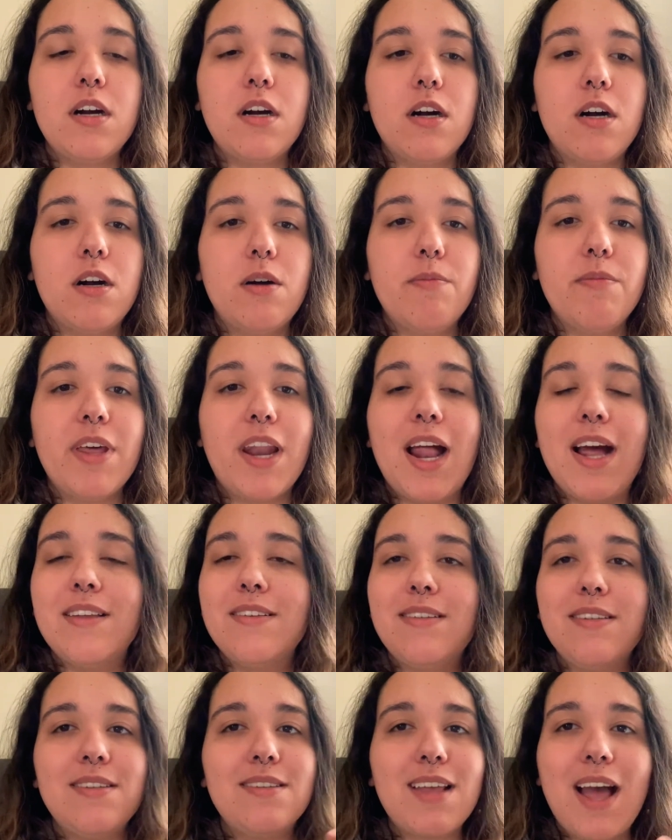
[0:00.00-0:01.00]
that
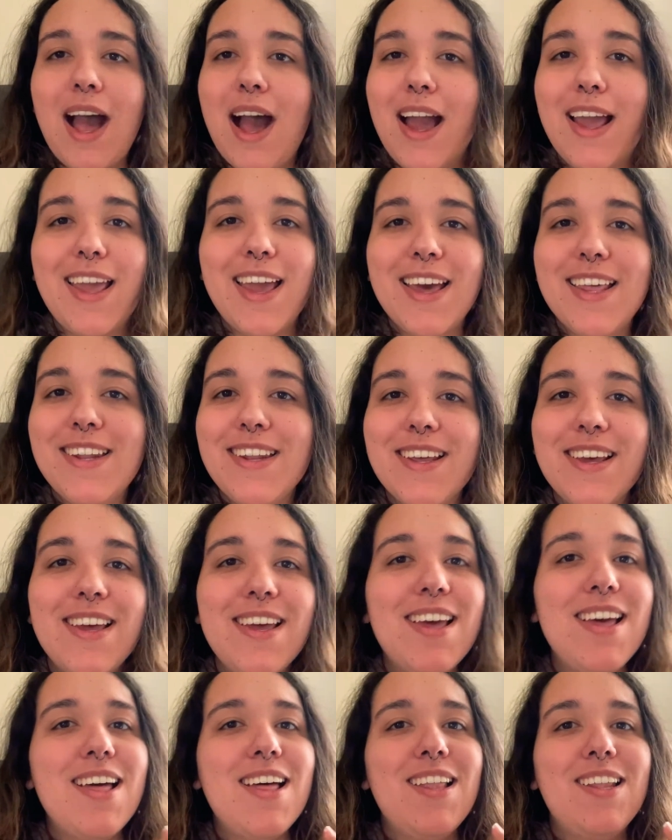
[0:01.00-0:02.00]
has these high-end
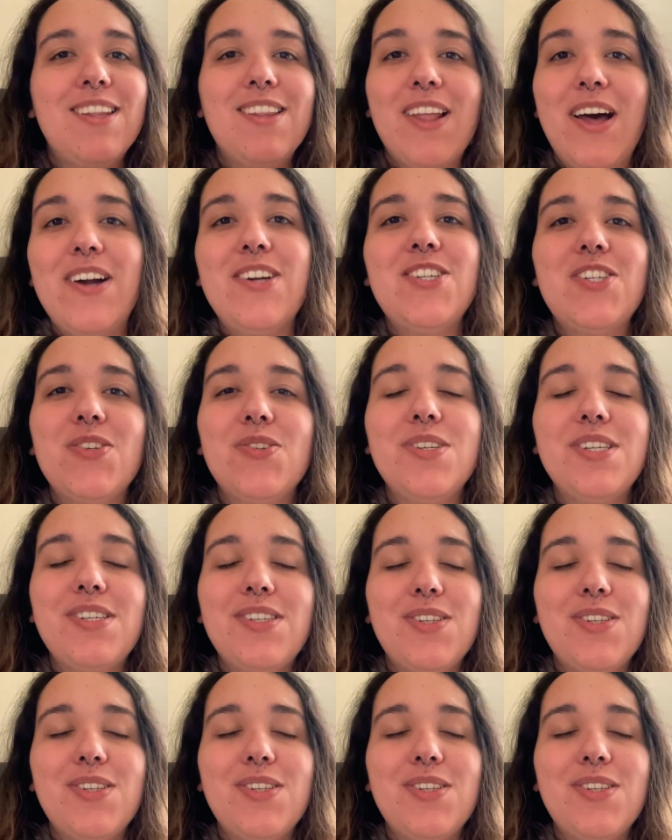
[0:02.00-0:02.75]
luxury